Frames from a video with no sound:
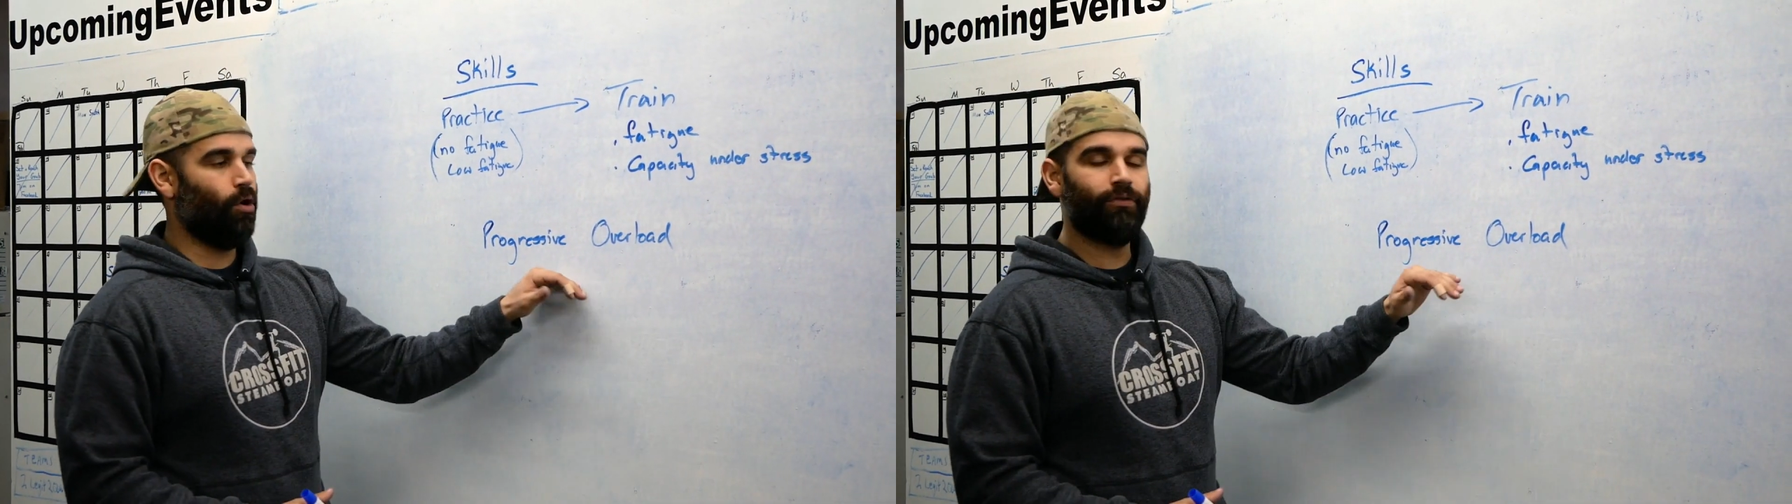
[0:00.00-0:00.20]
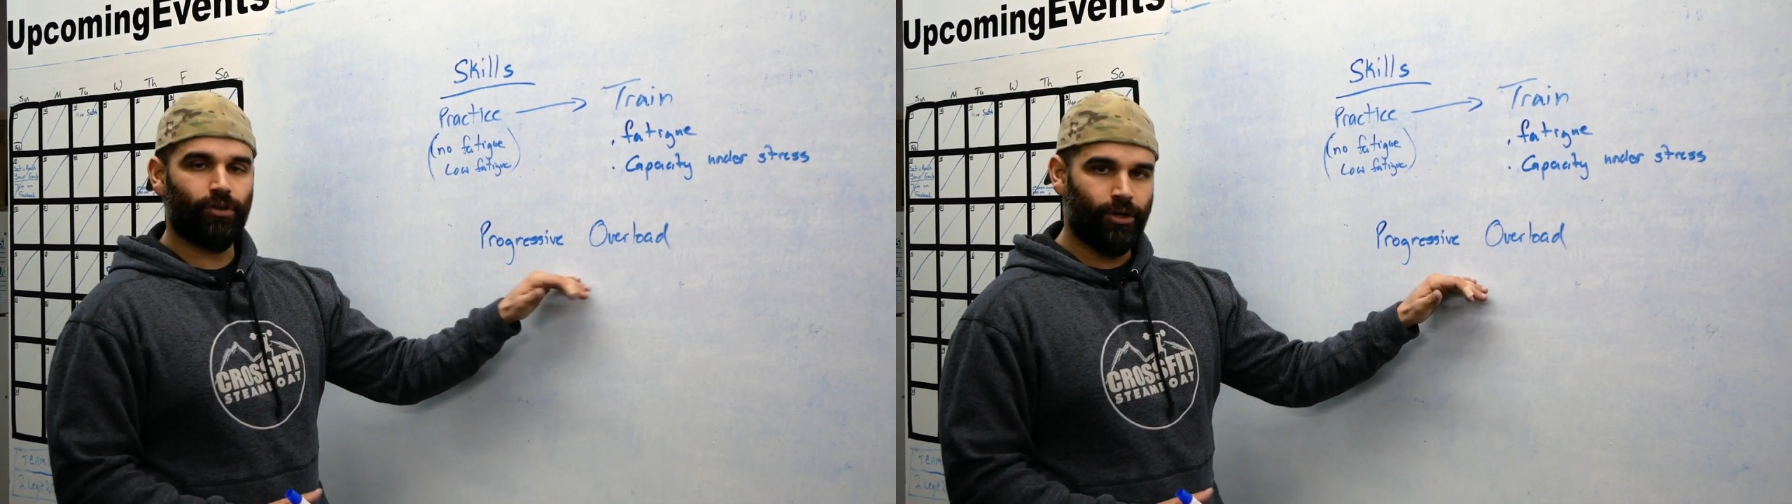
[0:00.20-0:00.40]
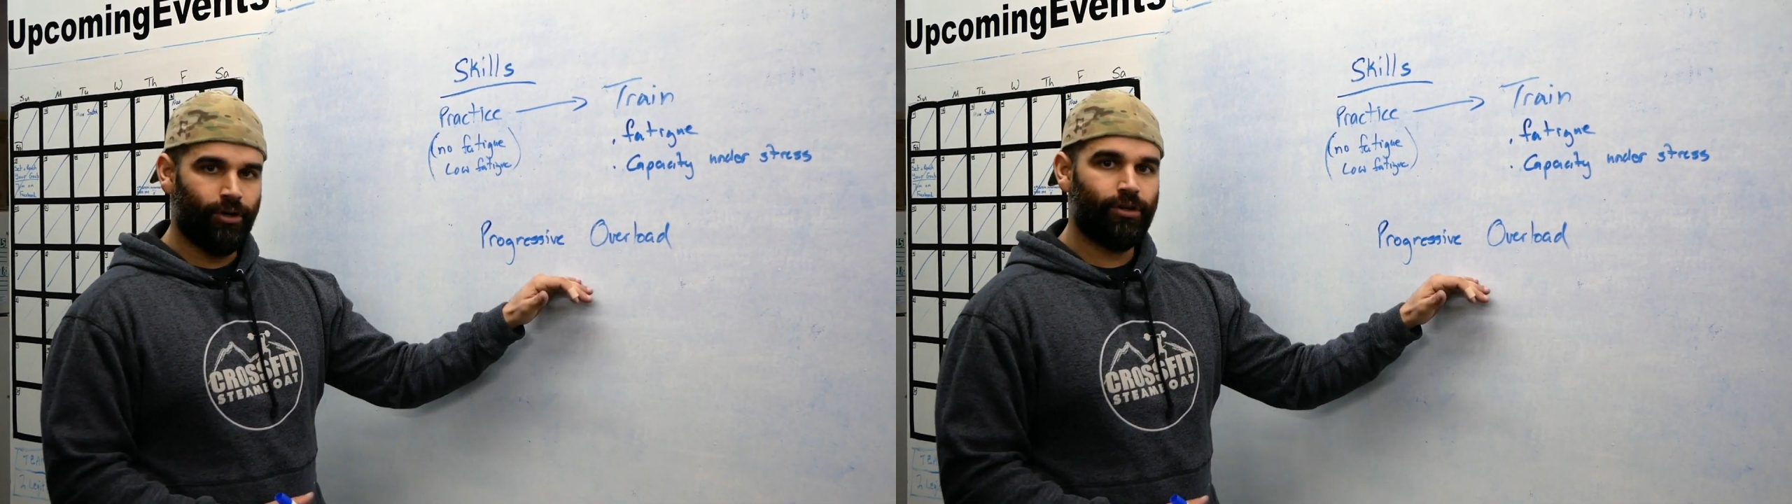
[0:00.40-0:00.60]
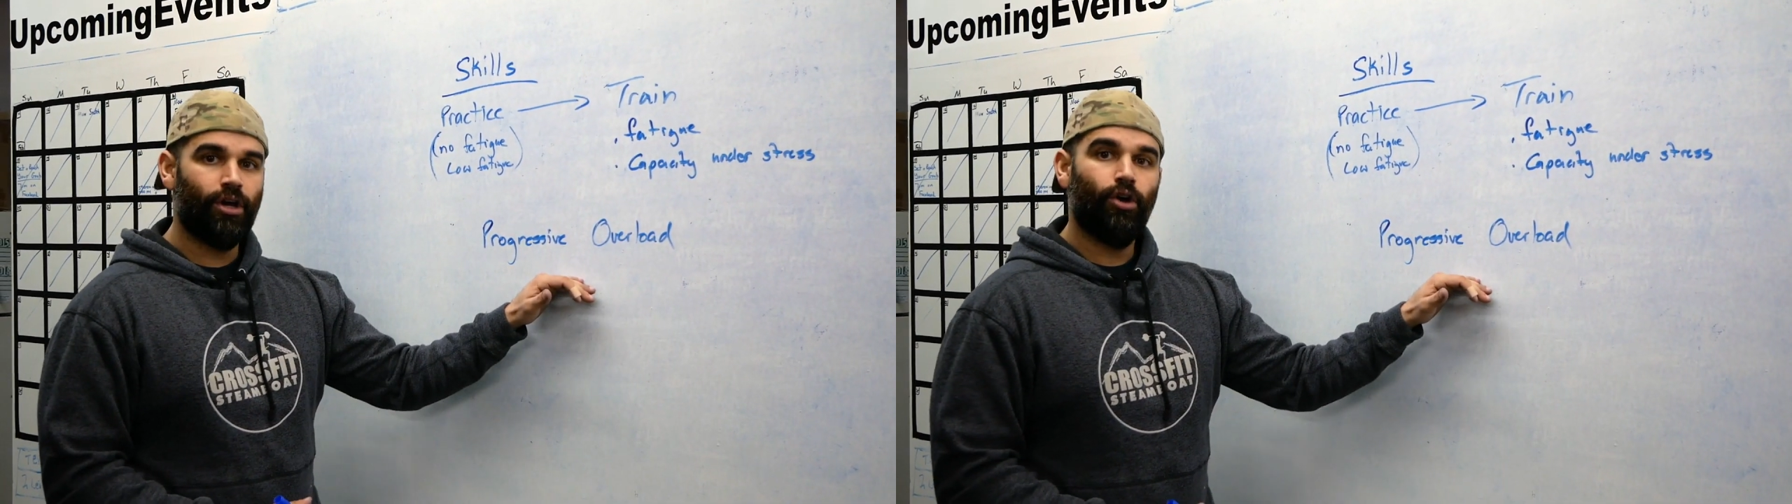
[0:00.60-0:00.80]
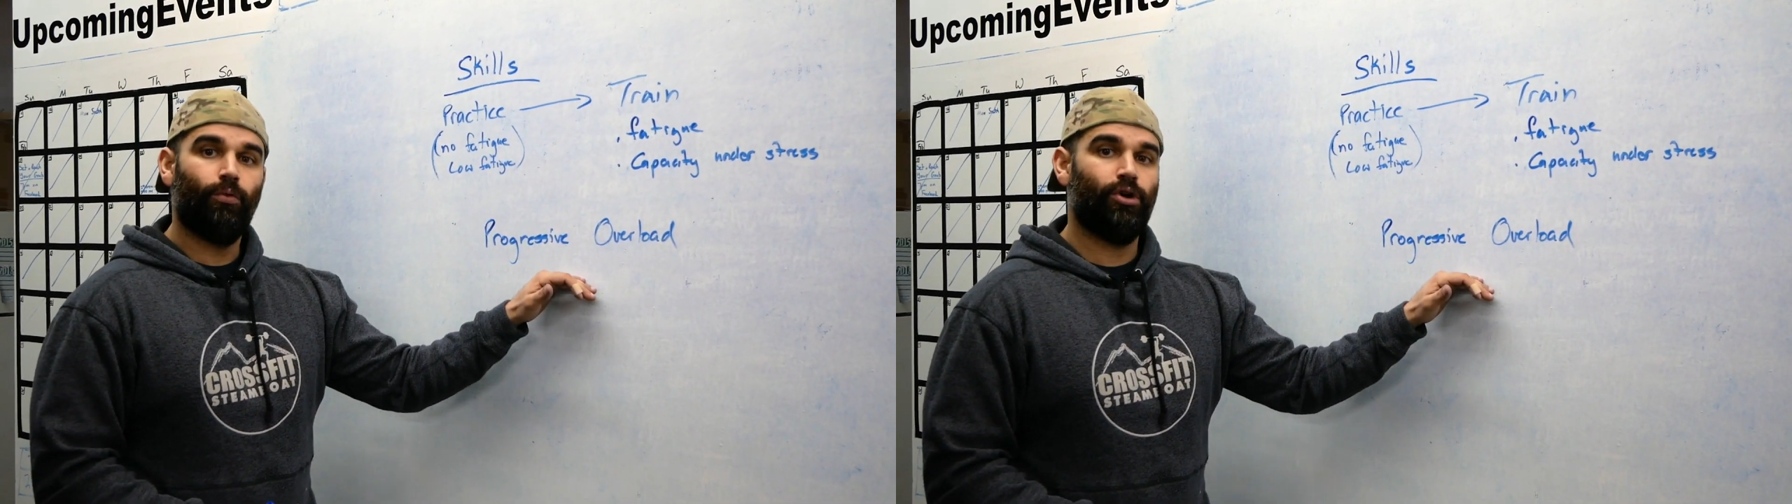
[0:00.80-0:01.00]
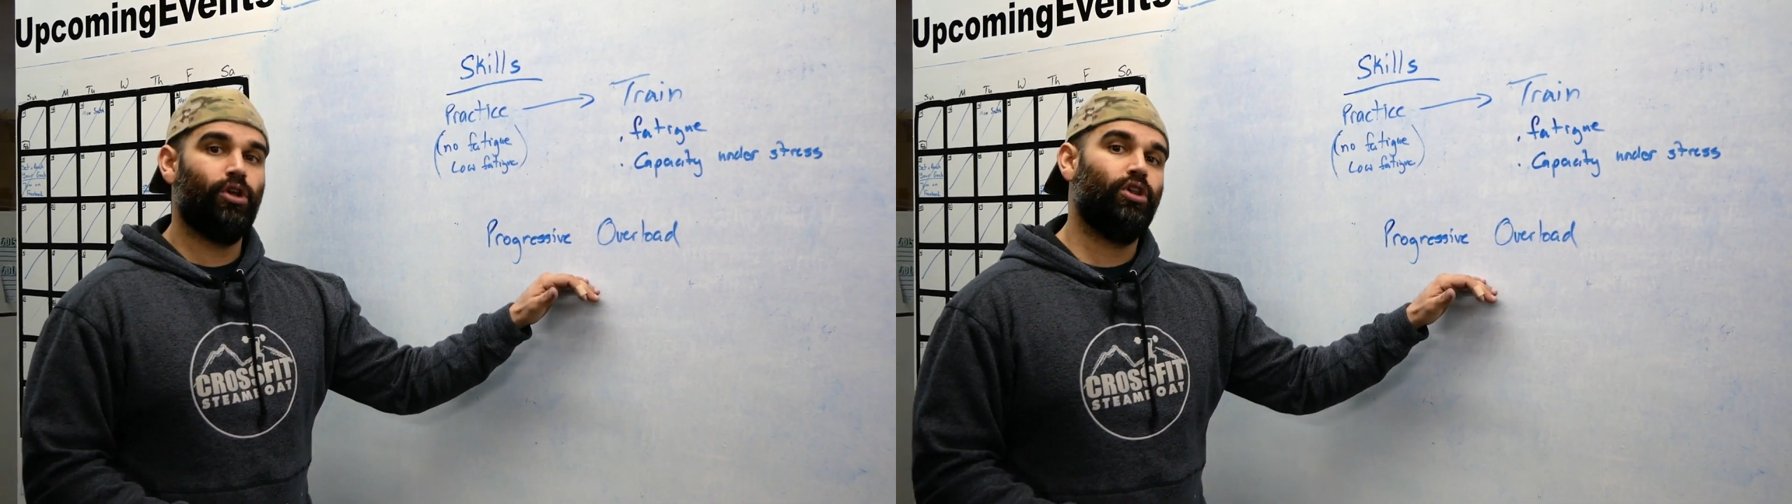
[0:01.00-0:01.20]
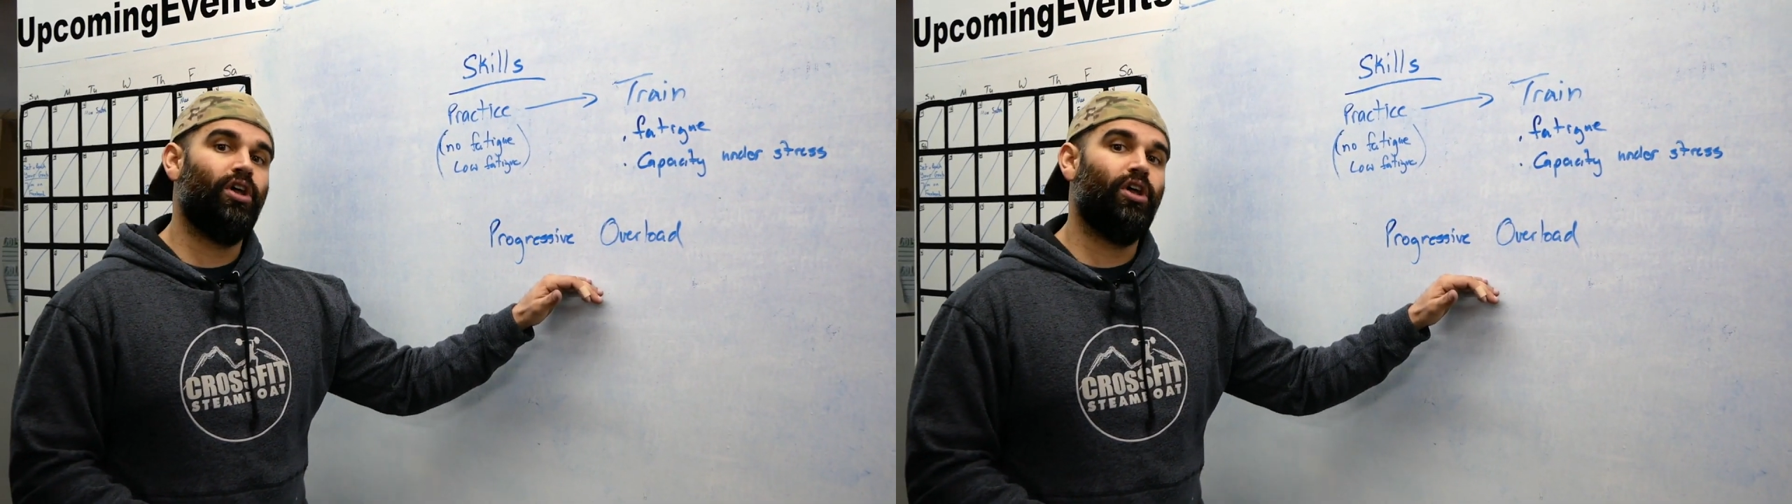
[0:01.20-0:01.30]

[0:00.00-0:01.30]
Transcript: overload, we're gonna